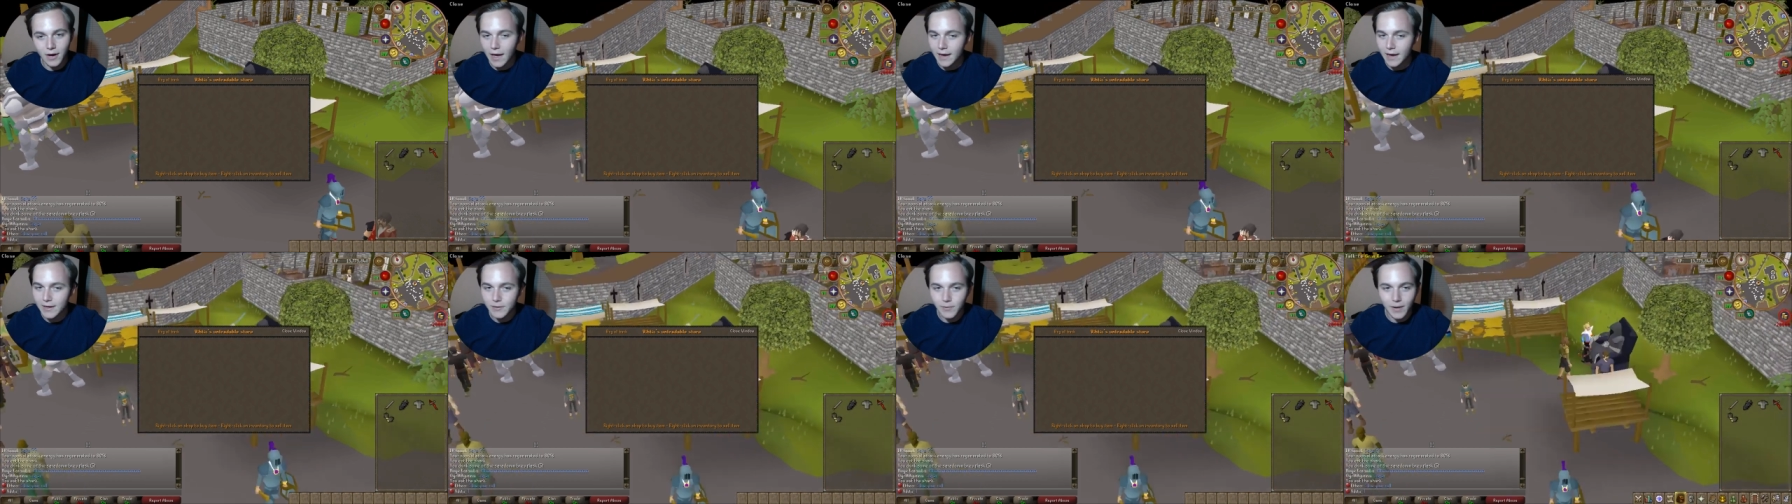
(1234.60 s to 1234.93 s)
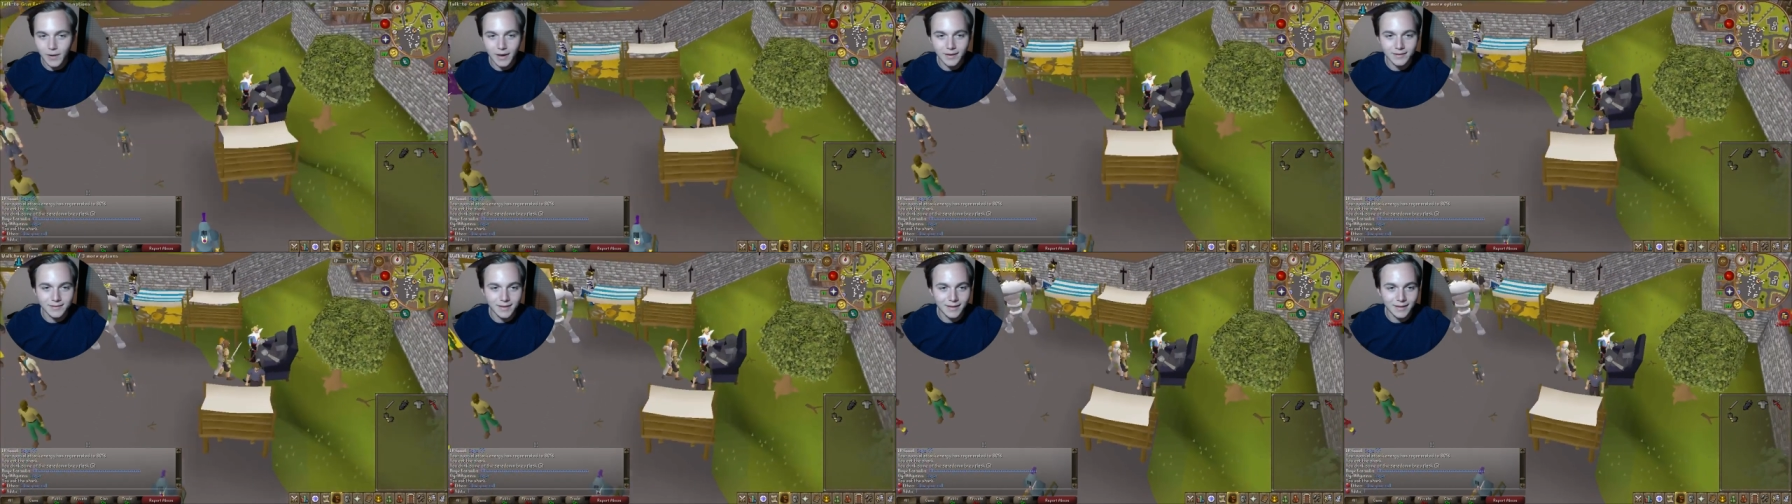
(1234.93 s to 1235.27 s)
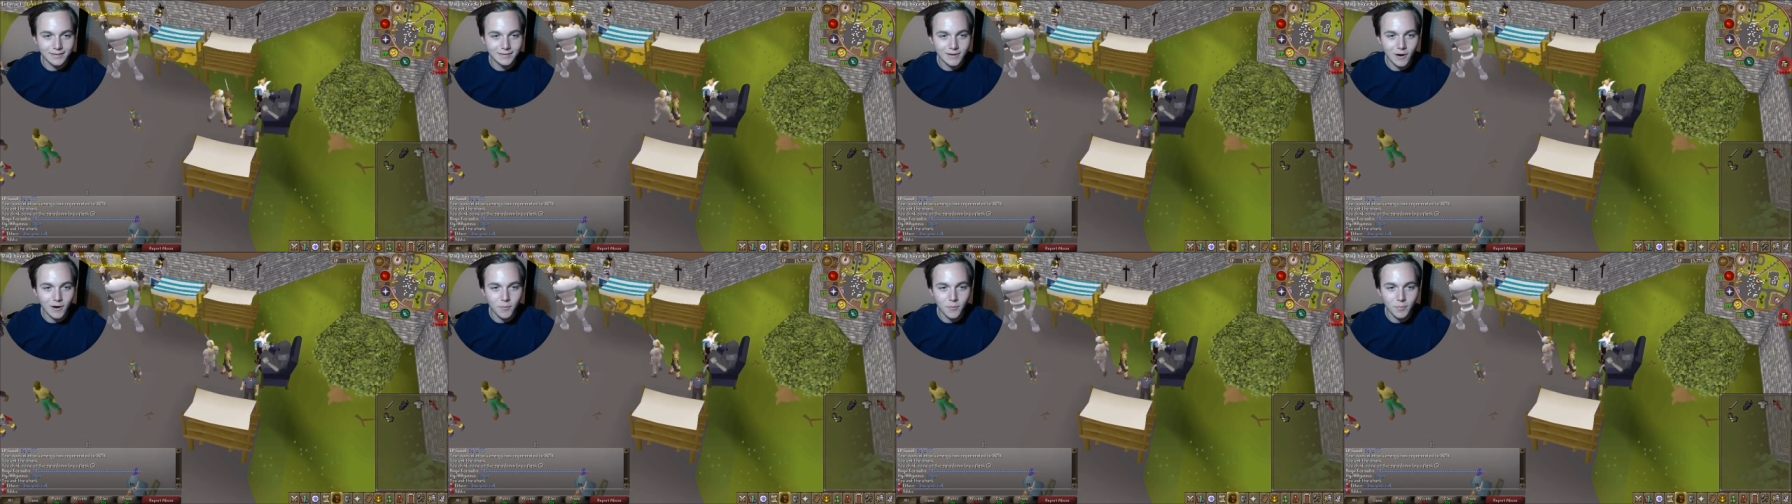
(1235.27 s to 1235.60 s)
uh, anyways,
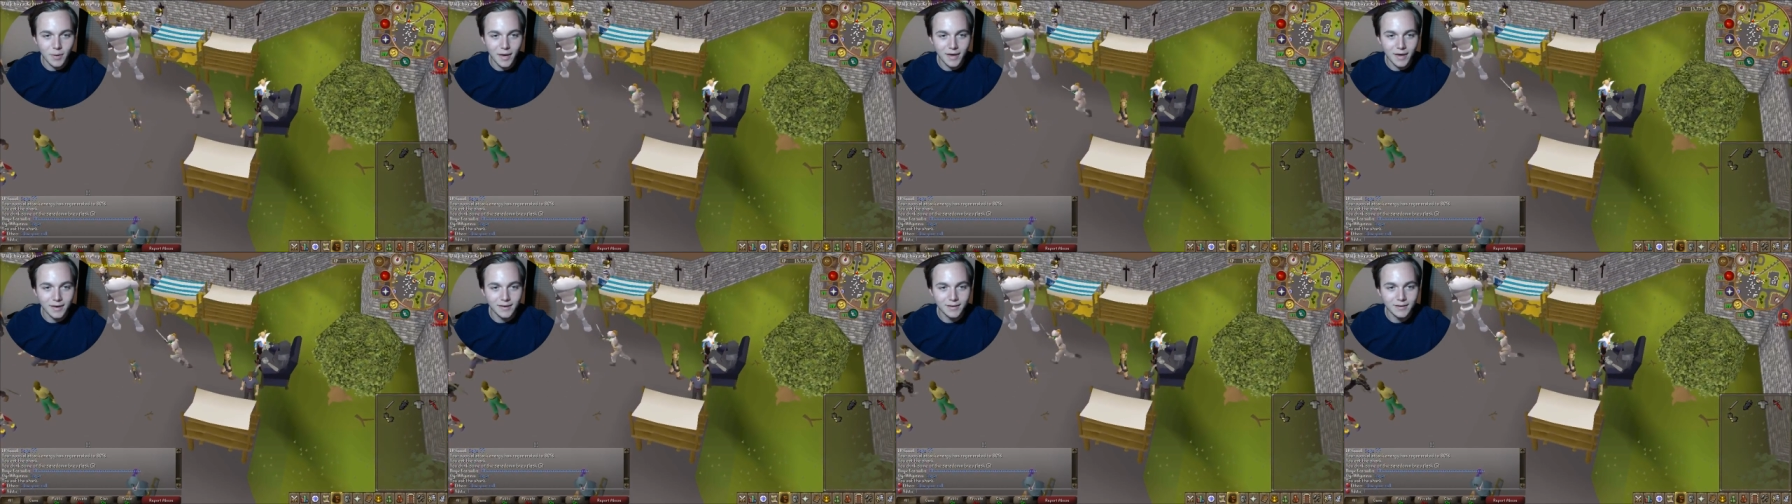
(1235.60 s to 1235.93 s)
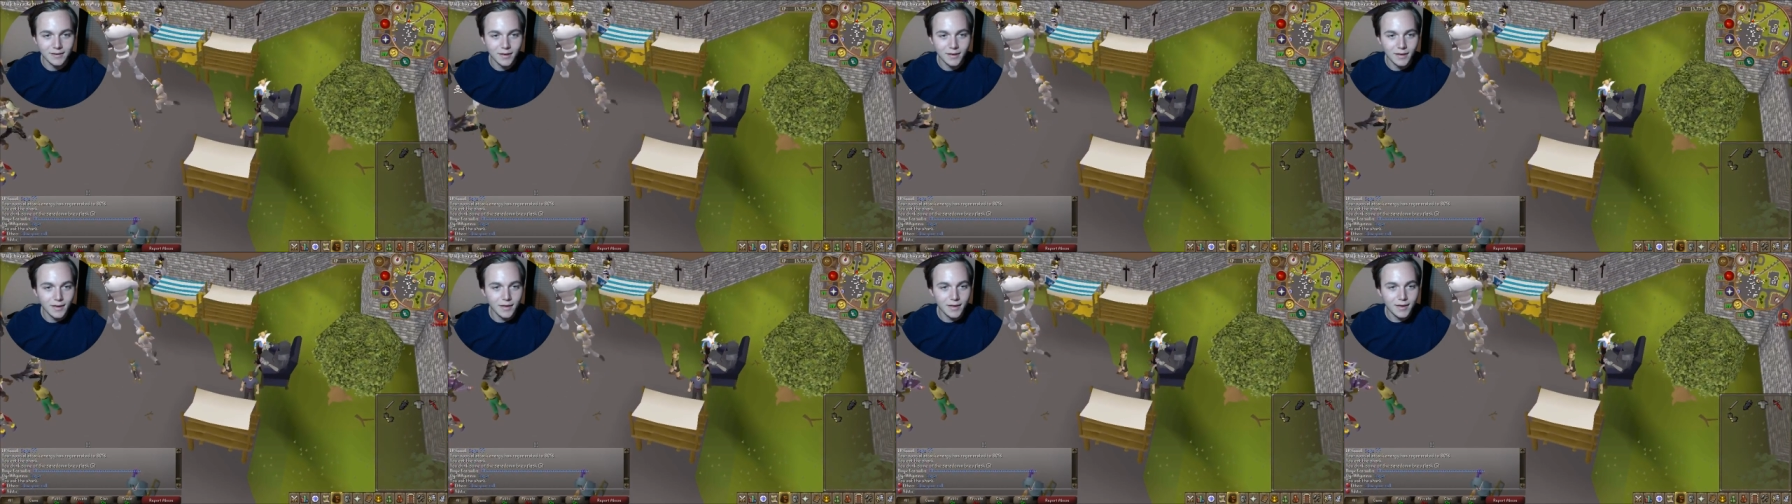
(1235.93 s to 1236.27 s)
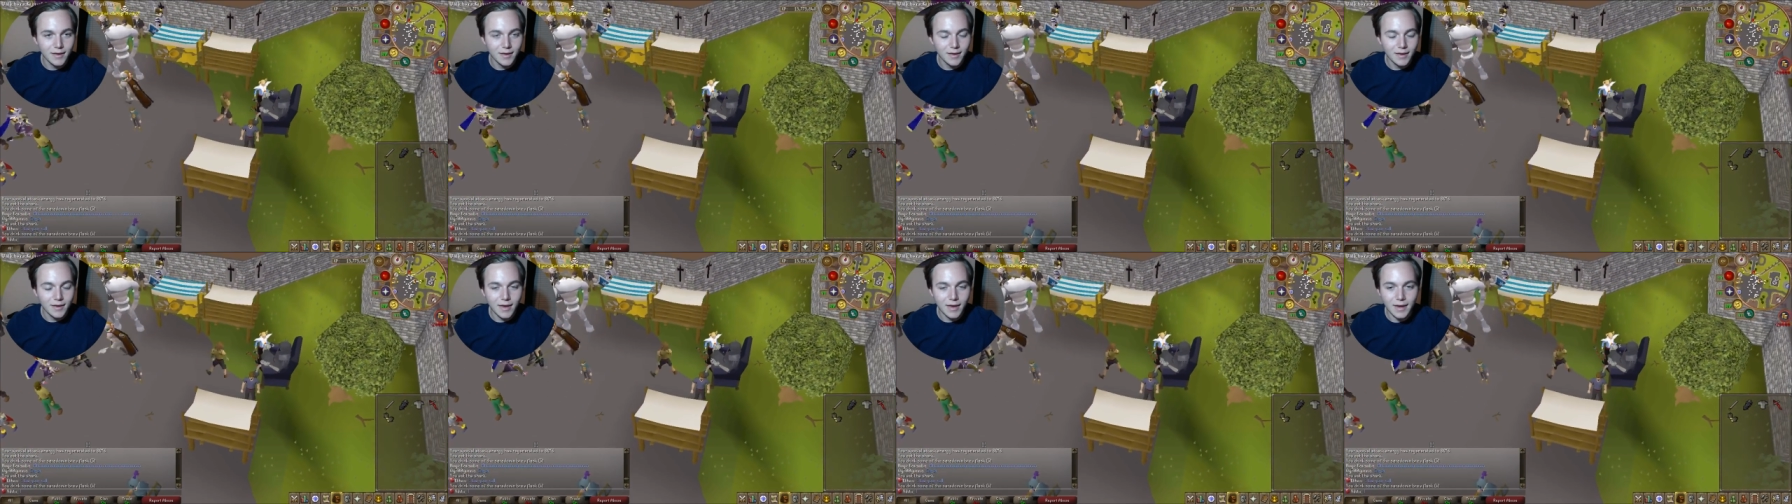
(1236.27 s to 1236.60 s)
let's go bank
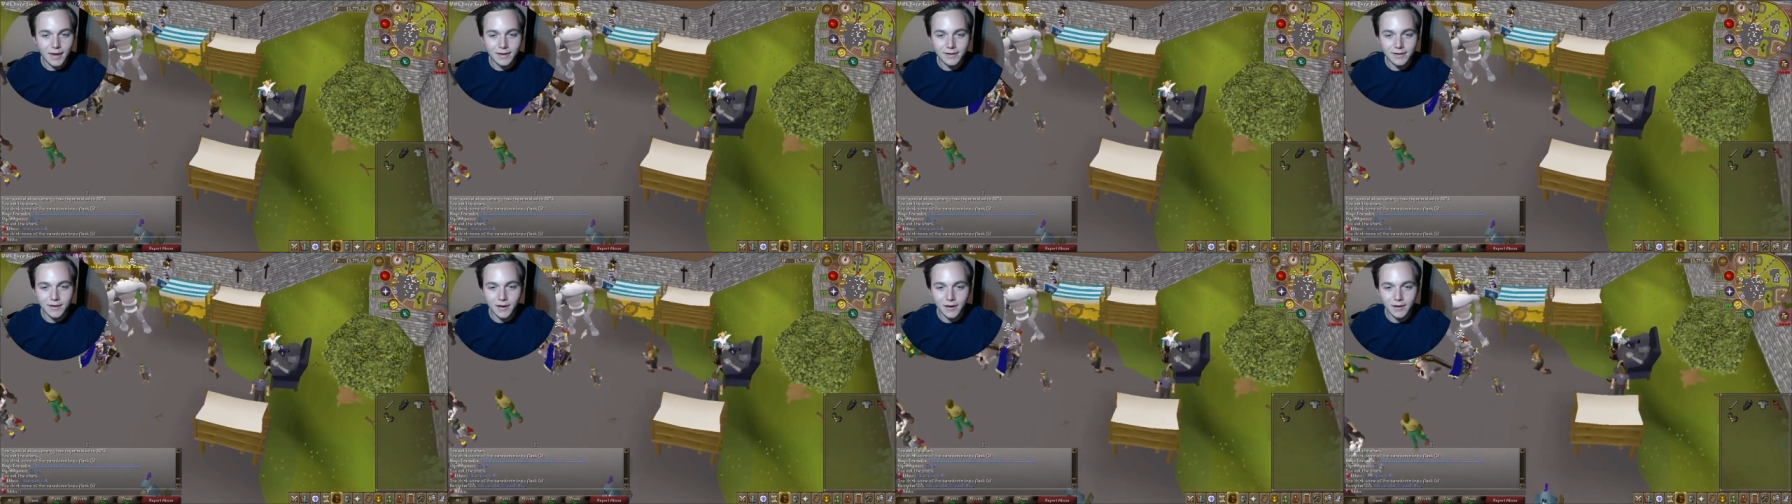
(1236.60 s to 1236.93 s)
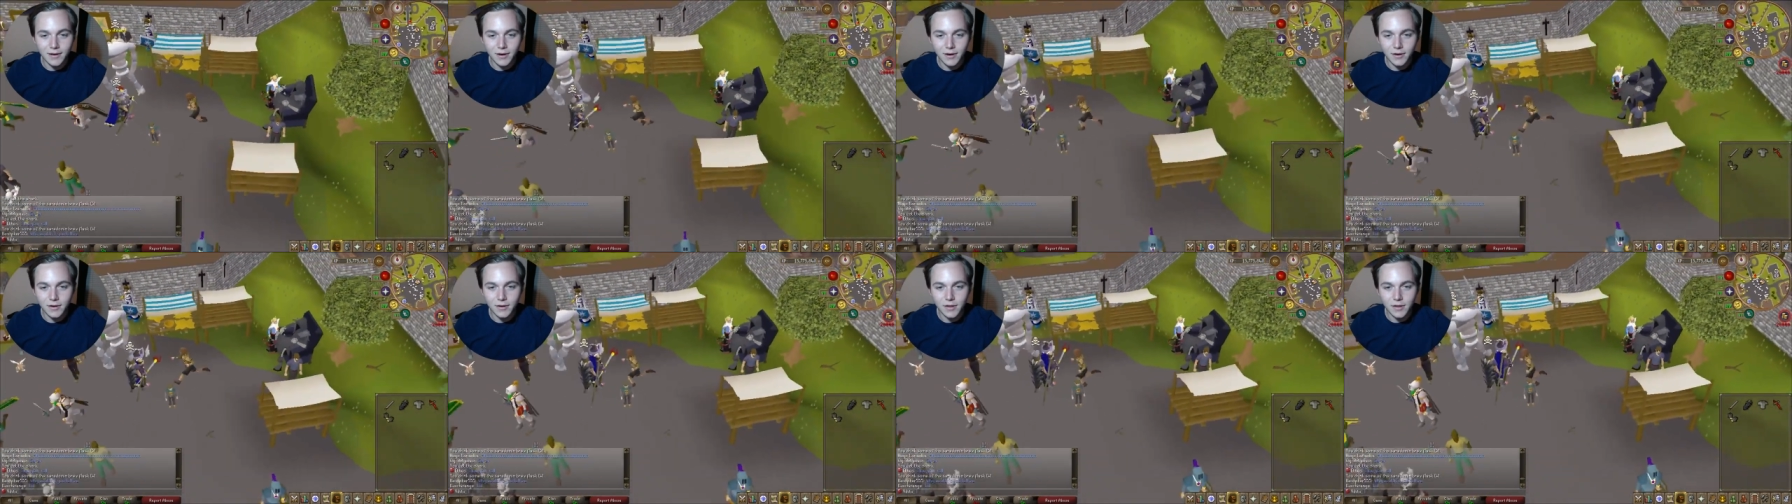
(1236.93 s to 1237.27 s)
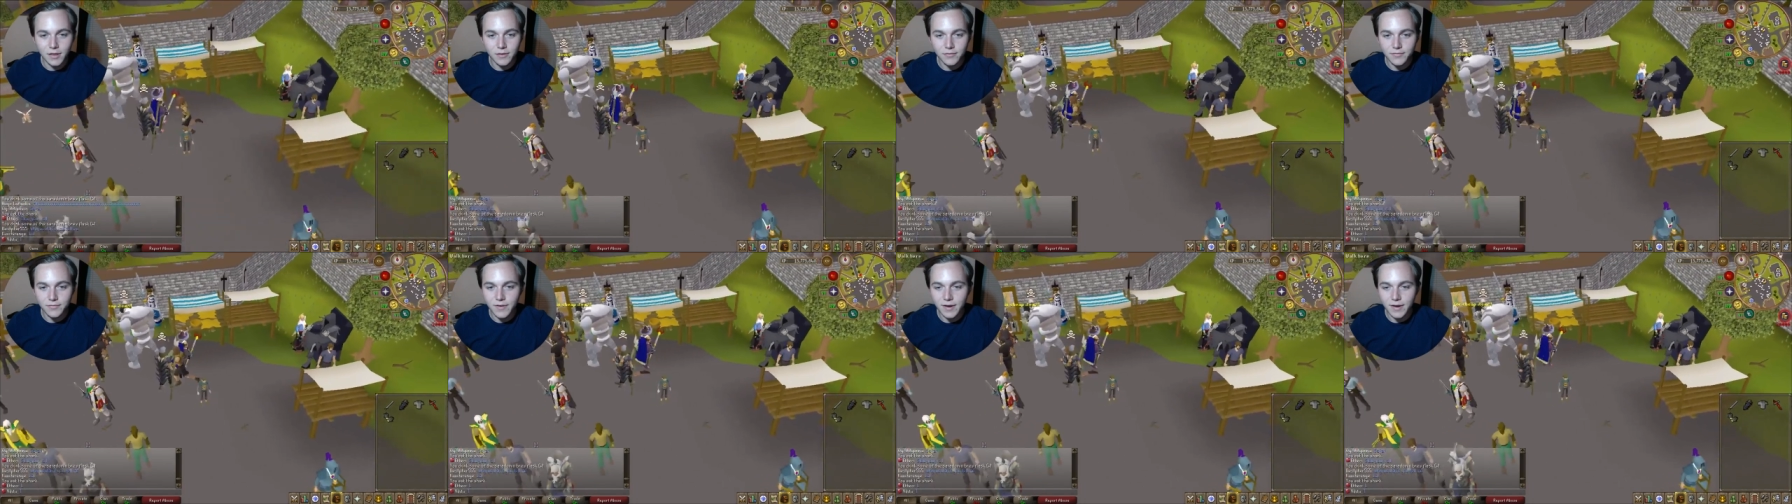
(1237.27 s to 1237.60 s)
and uh, go to
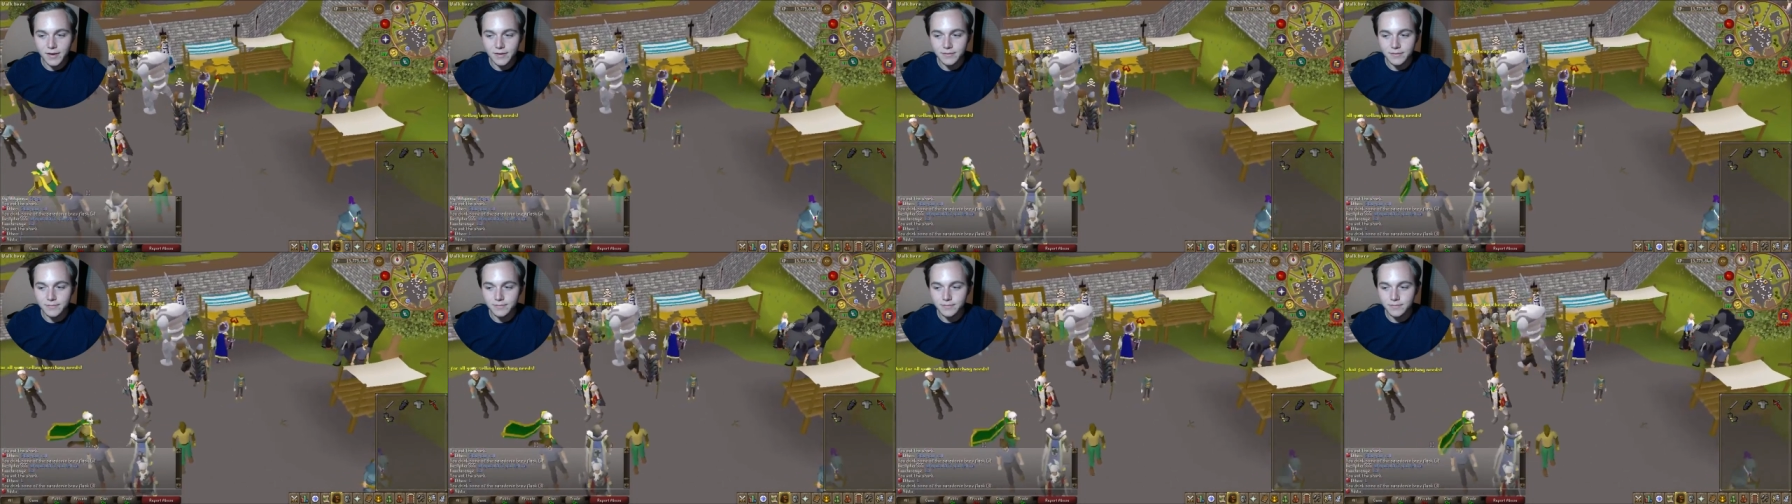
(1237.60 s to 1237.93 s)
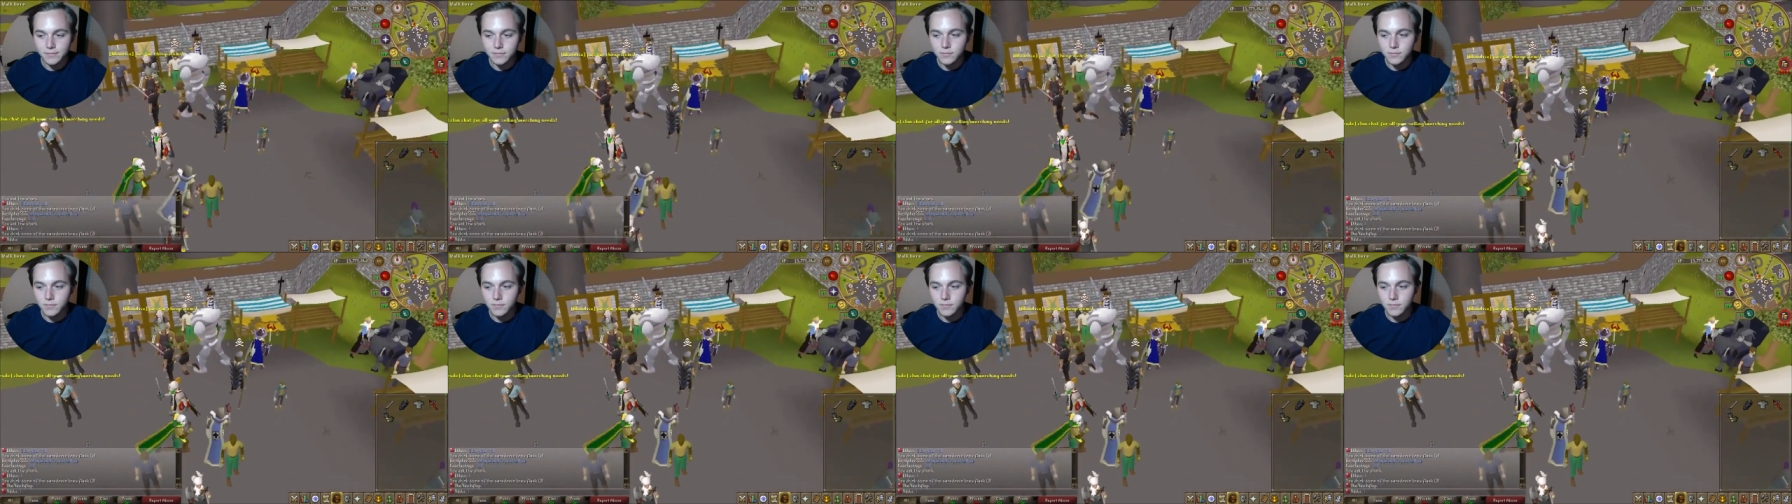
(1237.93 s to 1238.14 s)
another fight.